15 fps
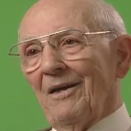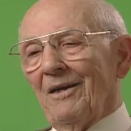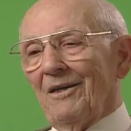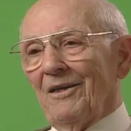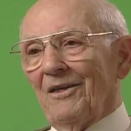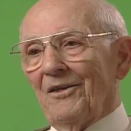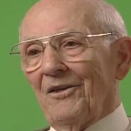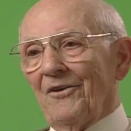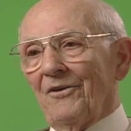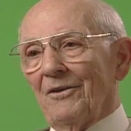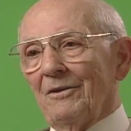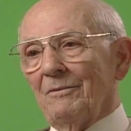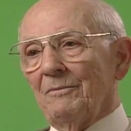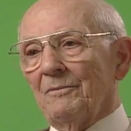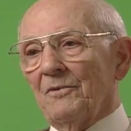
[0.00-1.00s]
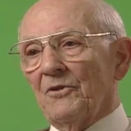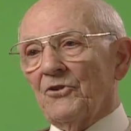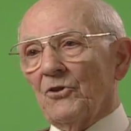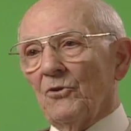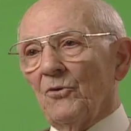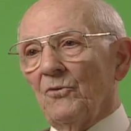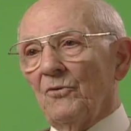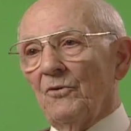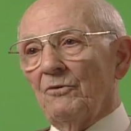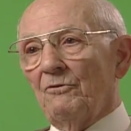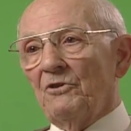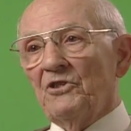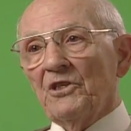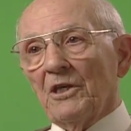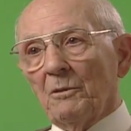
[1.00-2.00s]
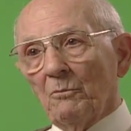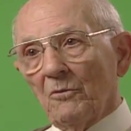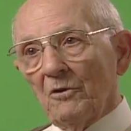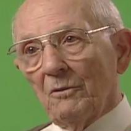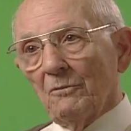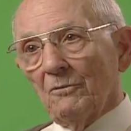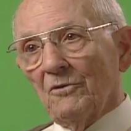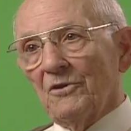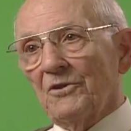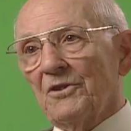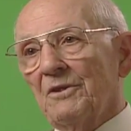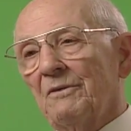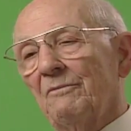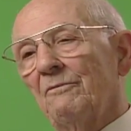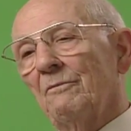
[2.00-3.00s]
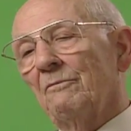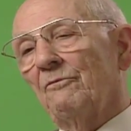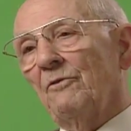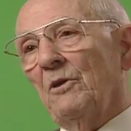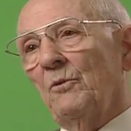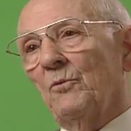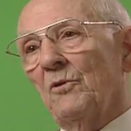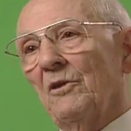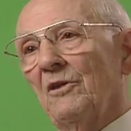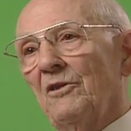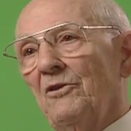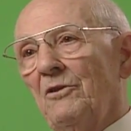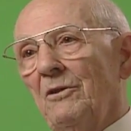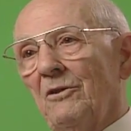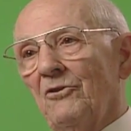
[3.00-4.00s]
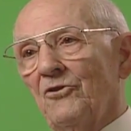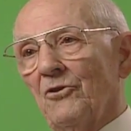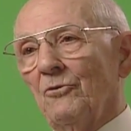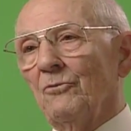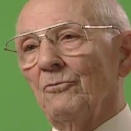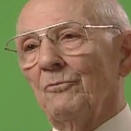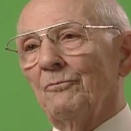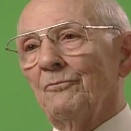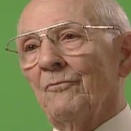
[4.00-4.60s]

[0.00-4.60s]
and so the resentment was frequently shown.